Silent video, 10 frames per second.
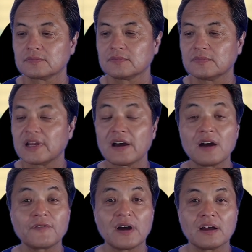
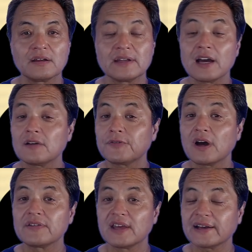now if
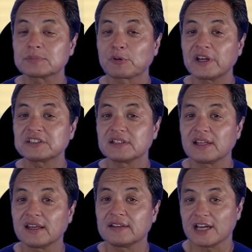on the expiration
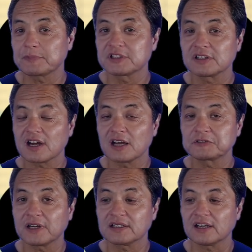date the option
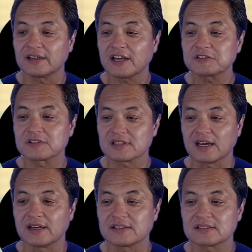contract got
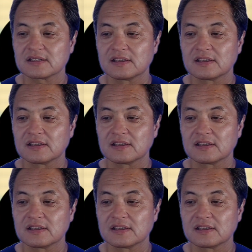exercised,